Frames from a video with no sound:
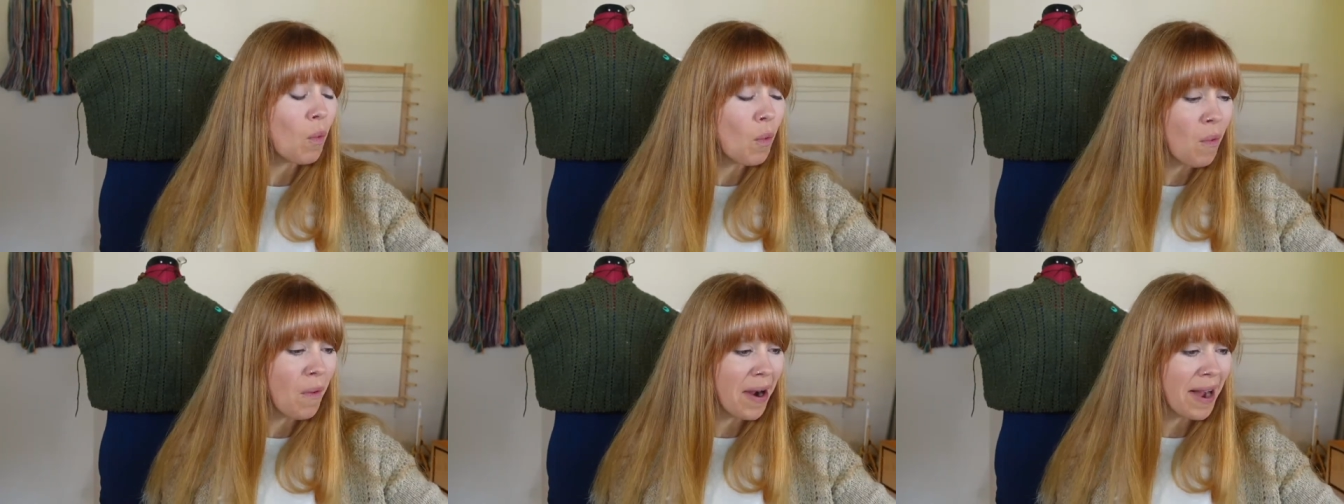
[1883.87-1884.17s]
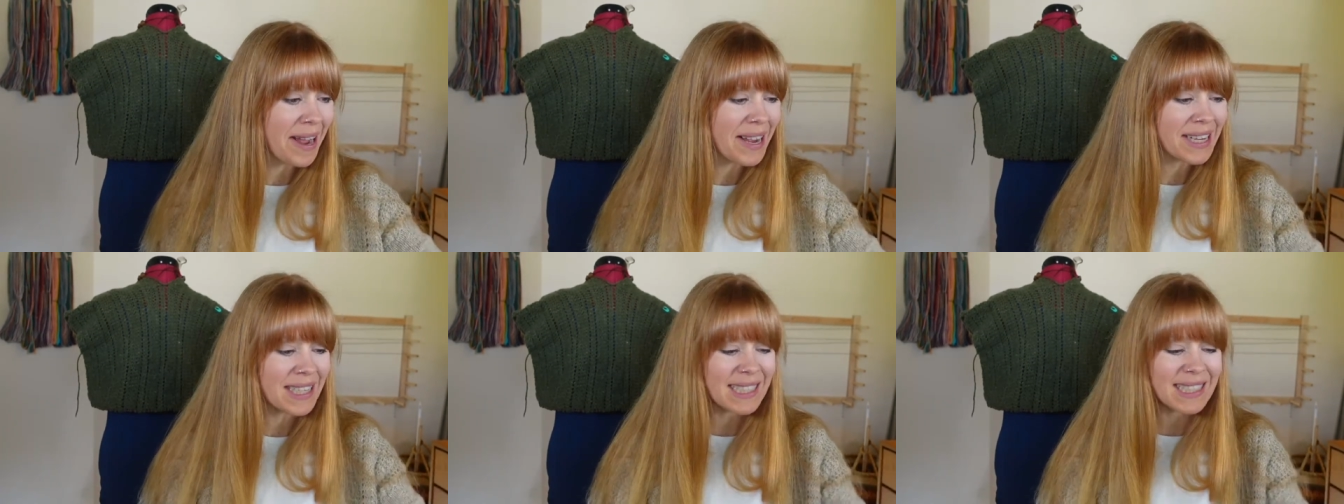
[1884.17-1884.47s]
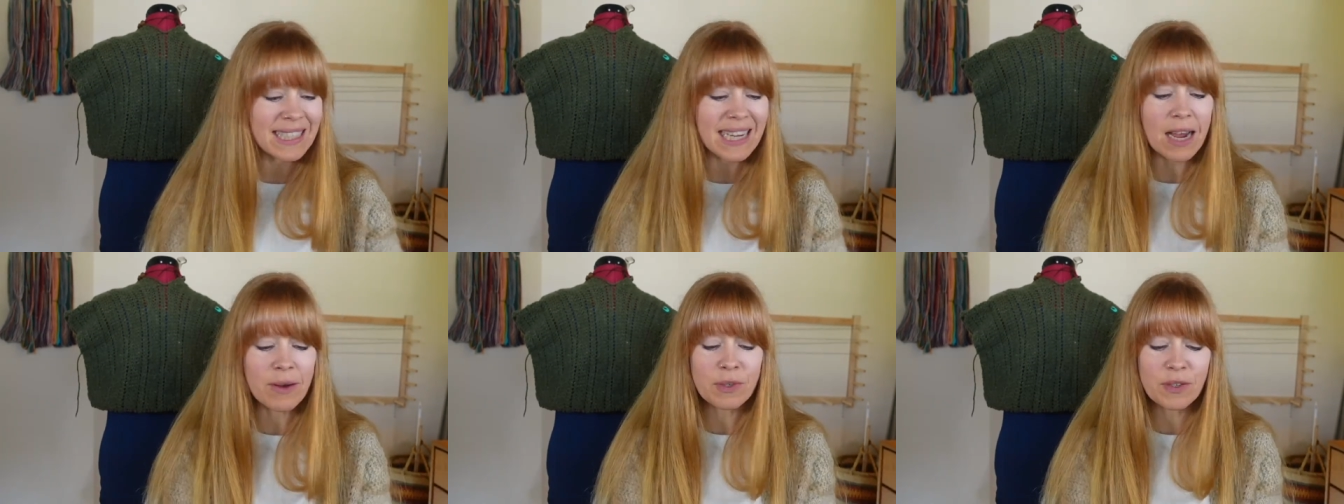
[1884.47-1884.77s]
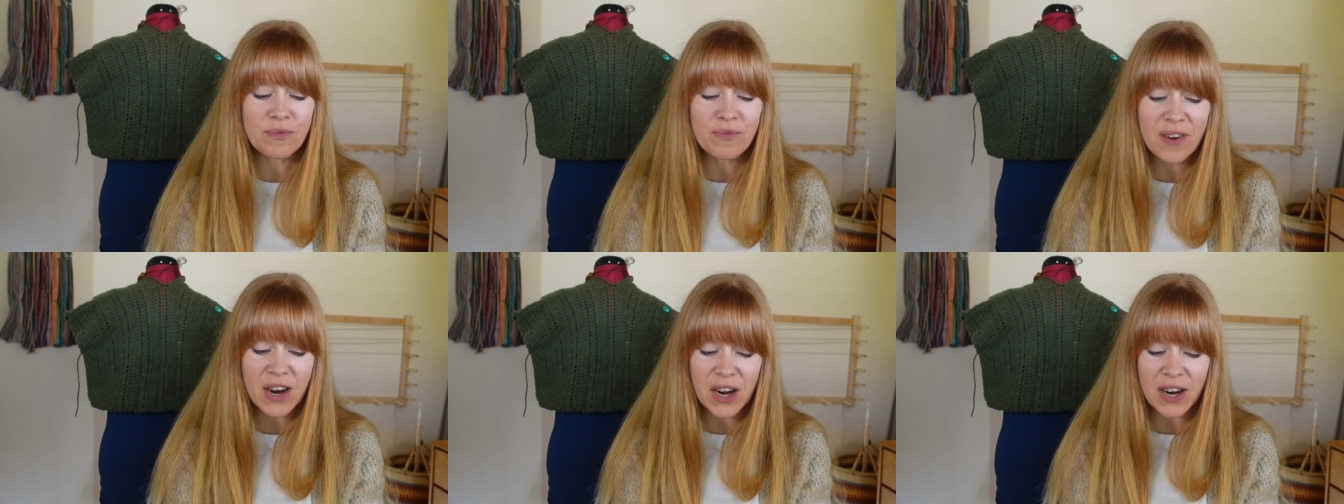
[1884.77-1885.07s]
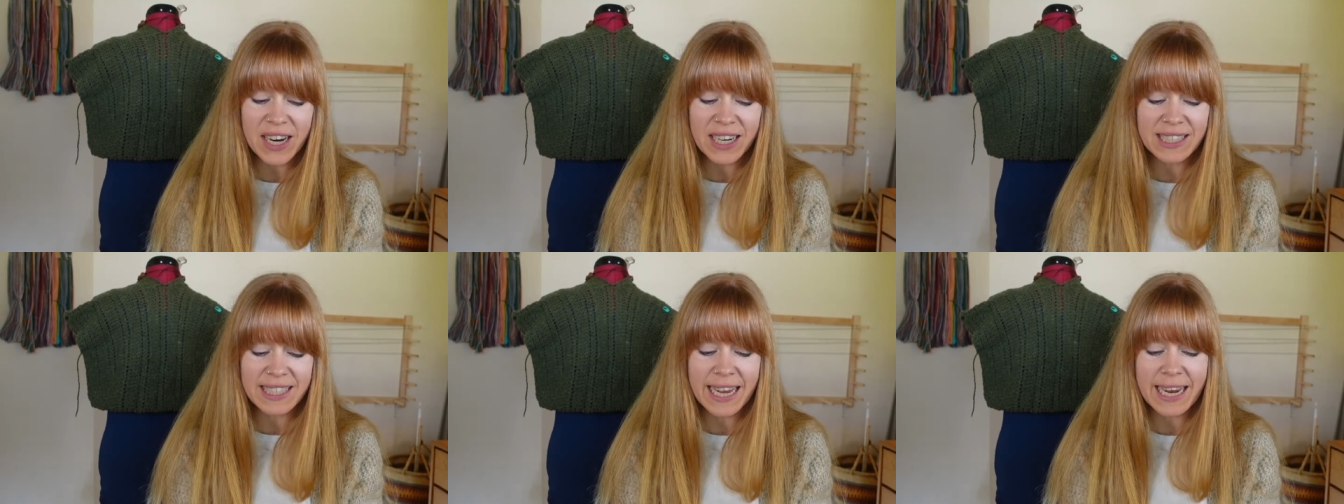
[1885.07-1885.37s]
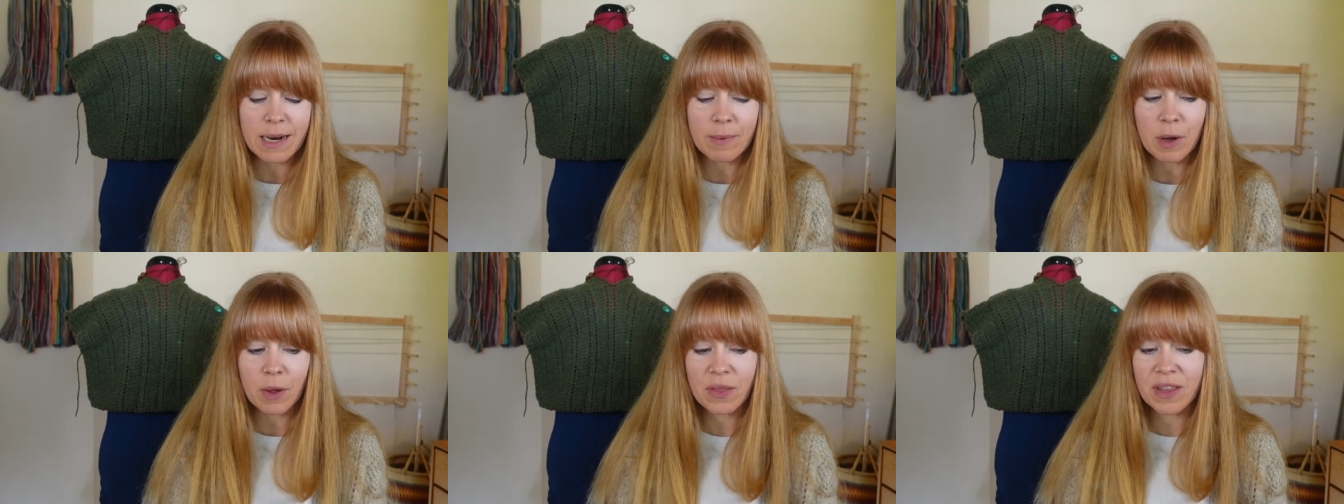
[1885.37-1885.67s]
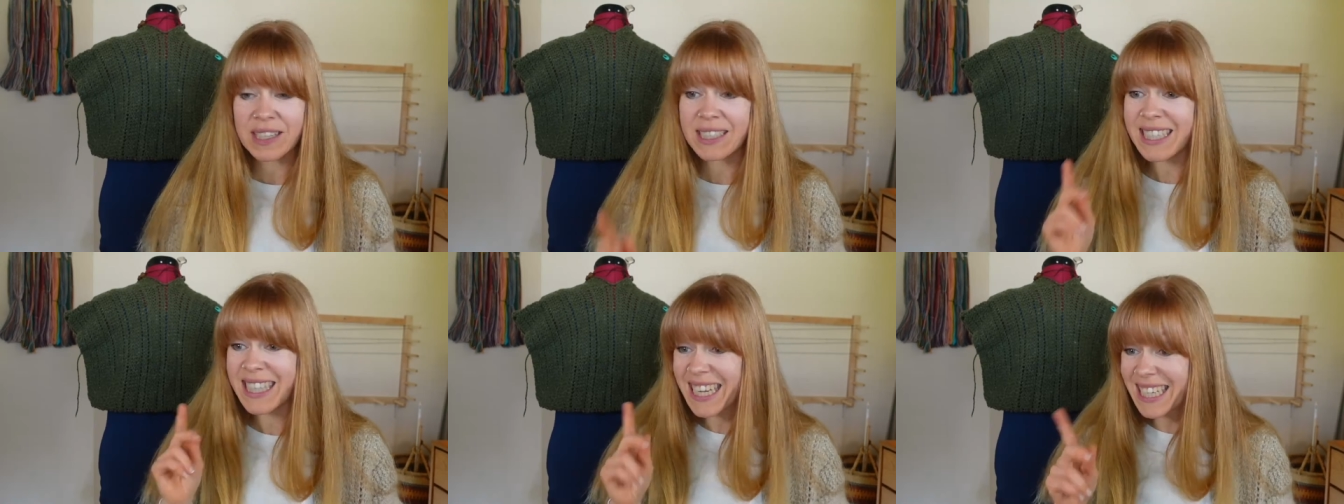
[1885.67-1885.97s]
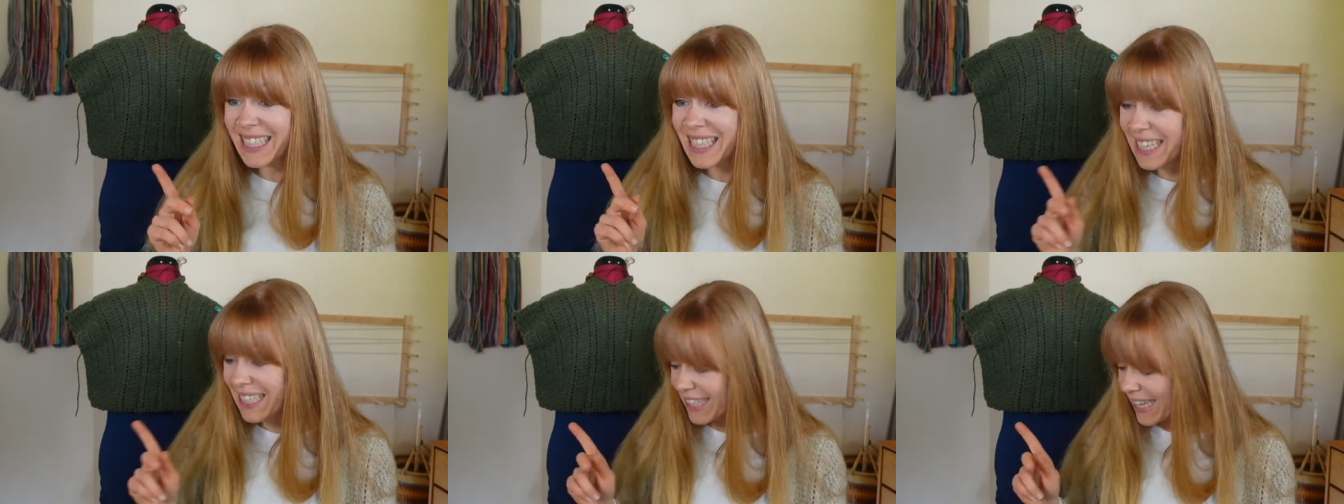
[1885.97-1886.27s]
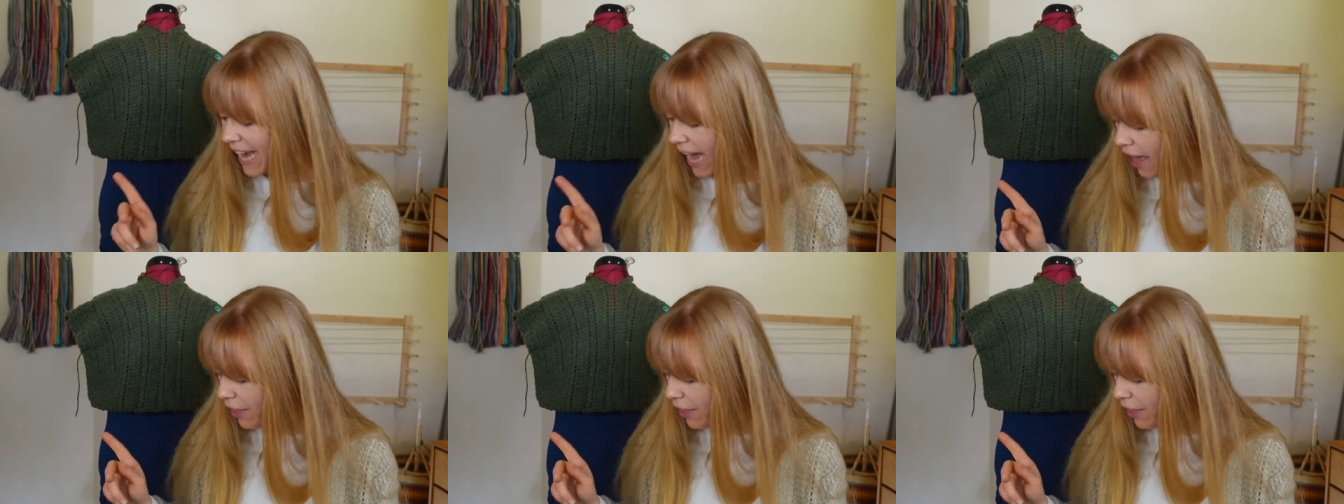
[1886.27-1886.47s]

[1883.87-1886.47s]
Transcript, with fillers: was, I was very excited about this. This is